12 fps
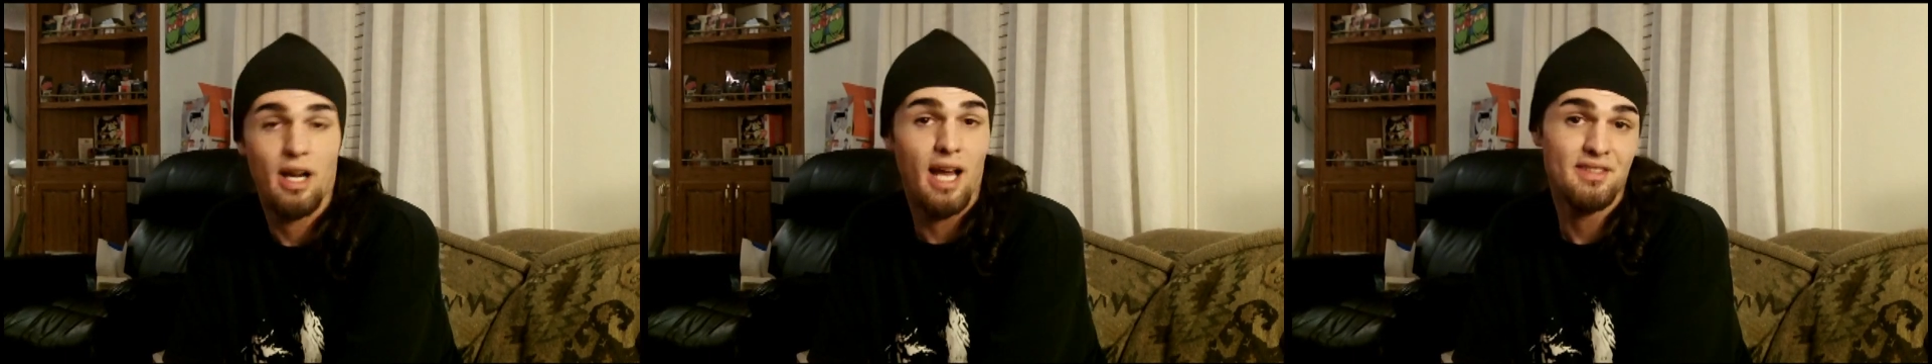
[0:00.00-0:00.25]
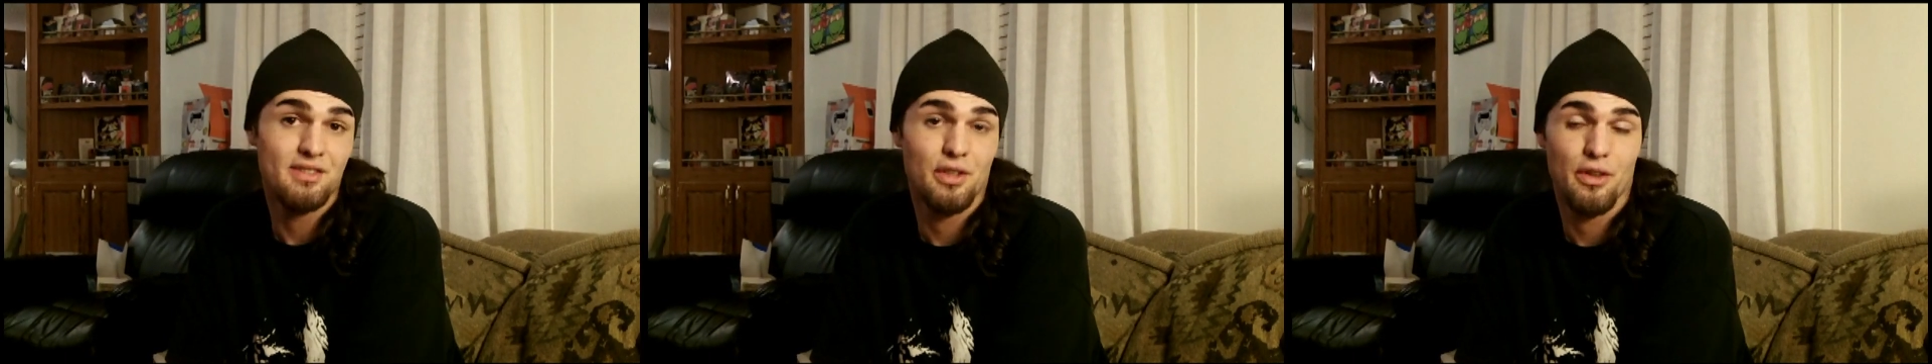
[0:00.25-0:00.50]
and
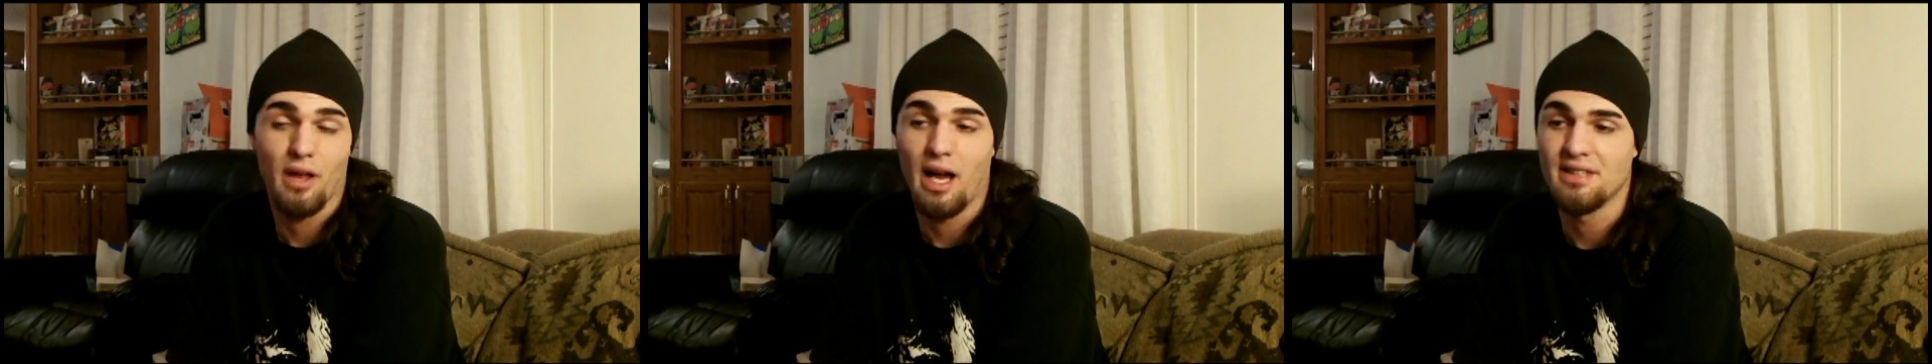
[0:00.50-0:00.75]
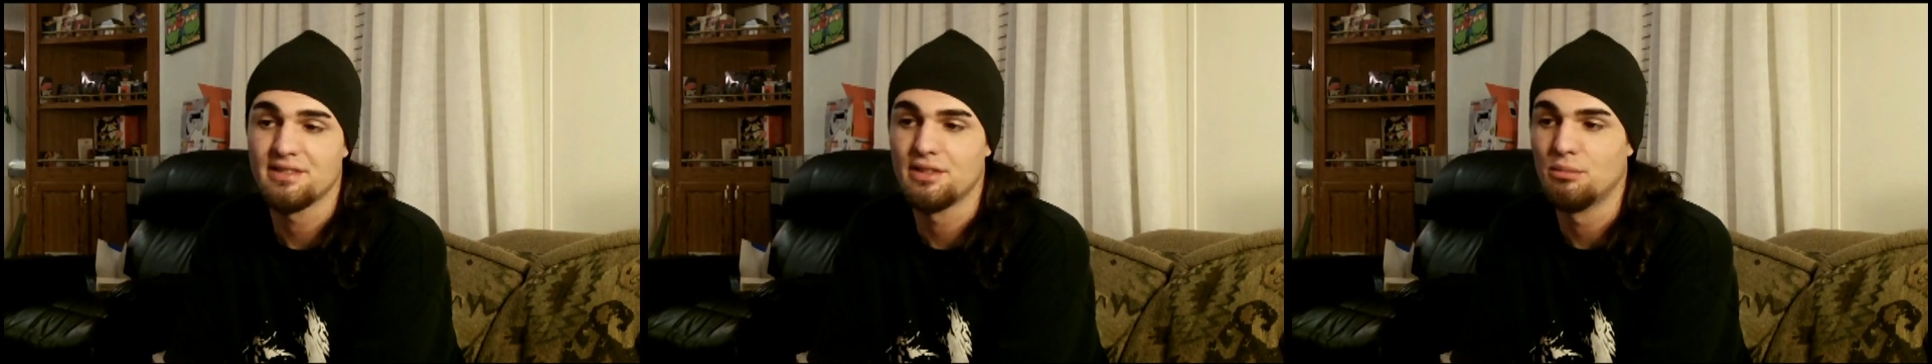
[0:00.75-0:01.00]
I
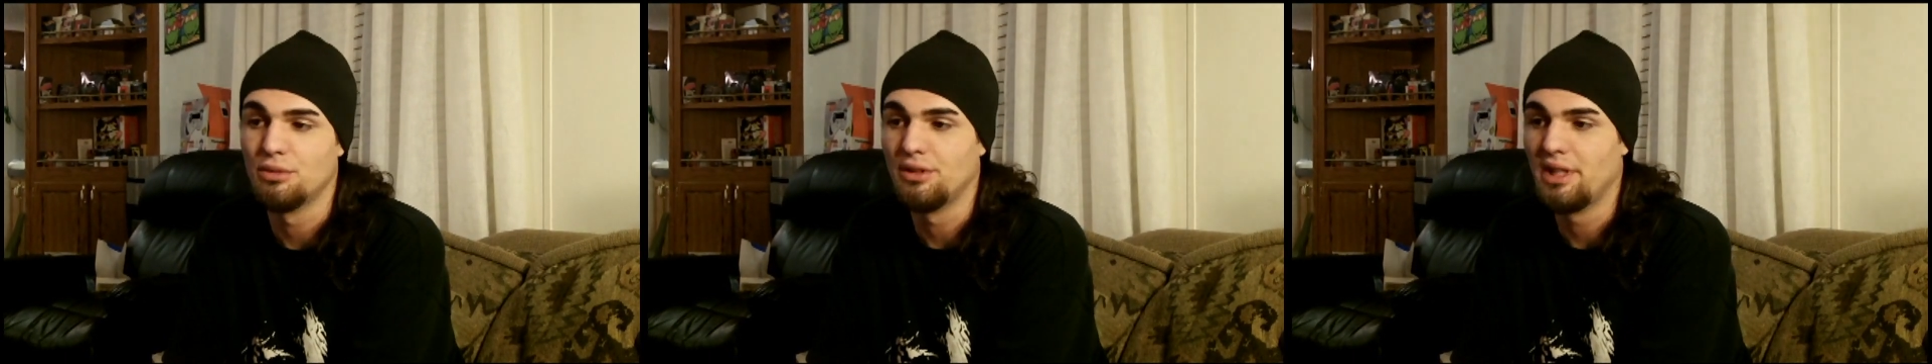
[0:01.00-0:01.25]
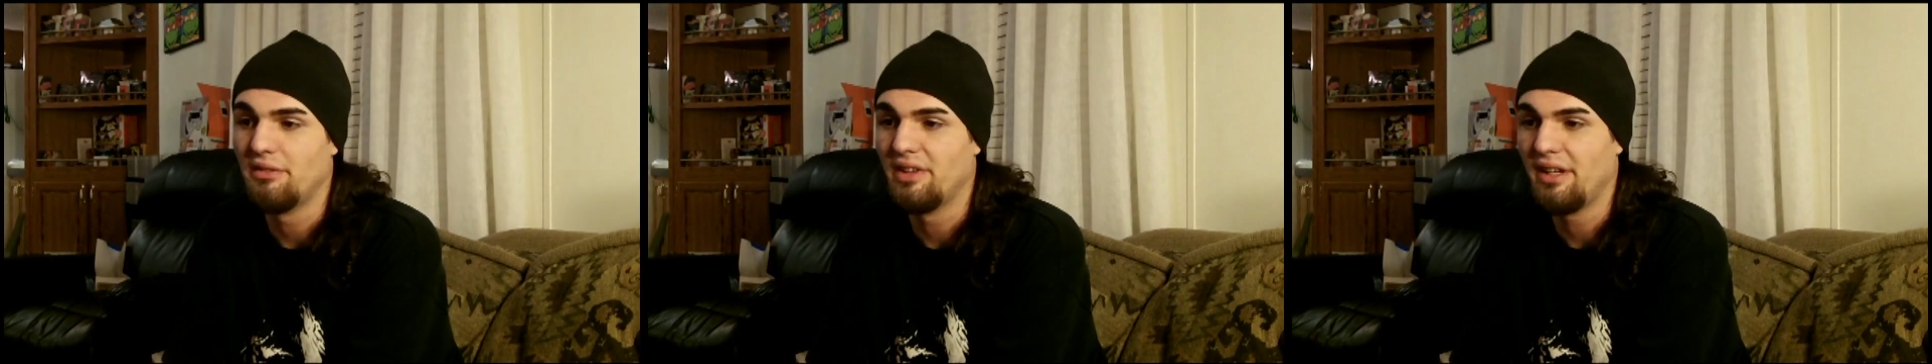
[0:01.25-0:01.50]
still
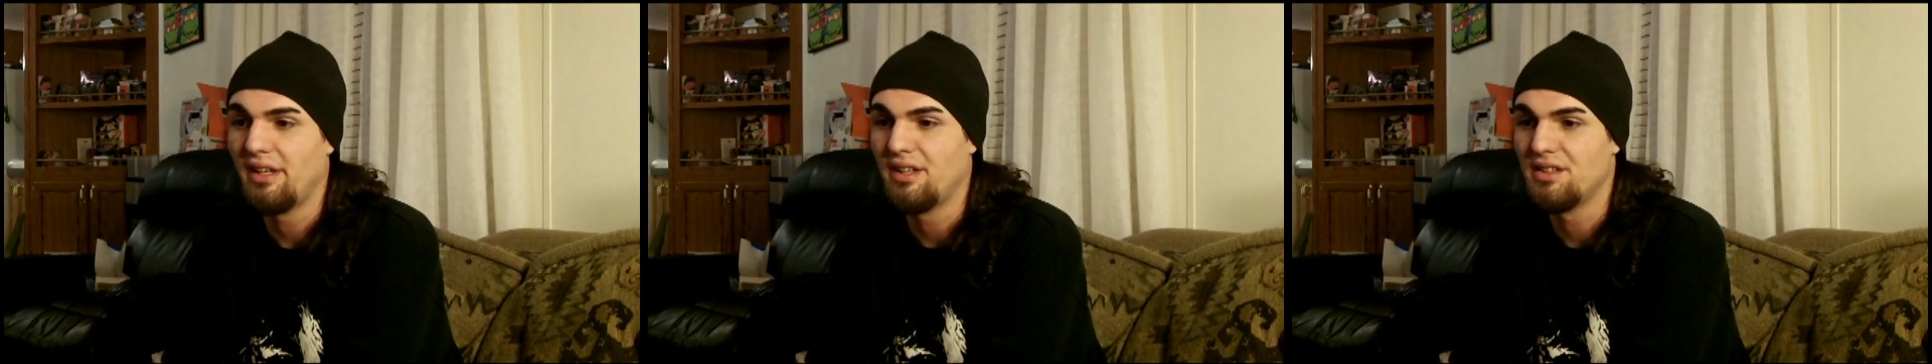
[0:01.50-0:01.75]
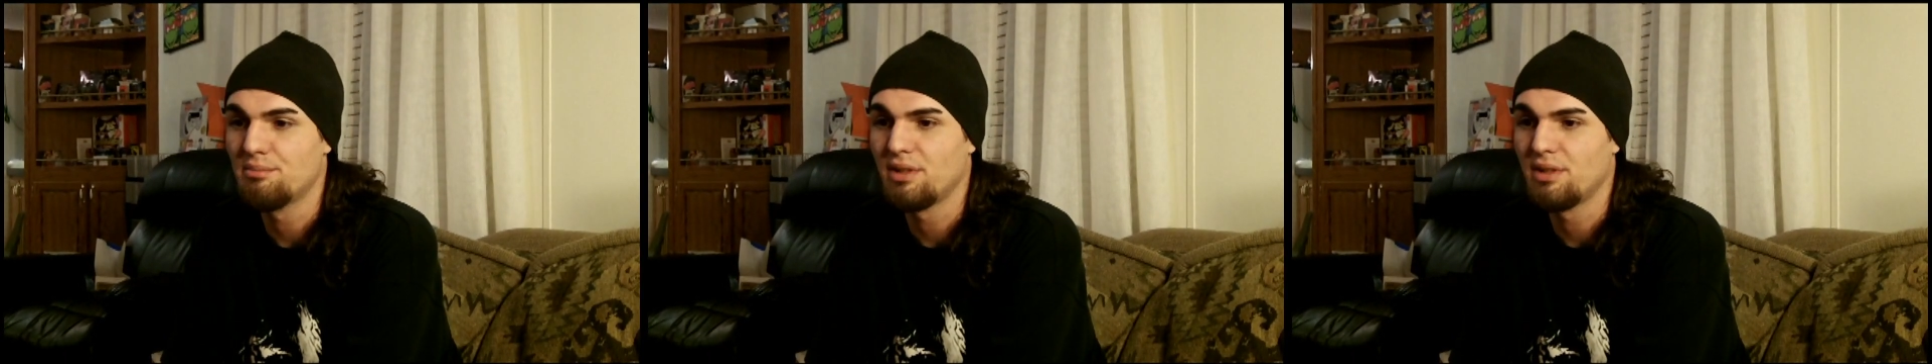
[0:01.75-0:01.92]
believe it is,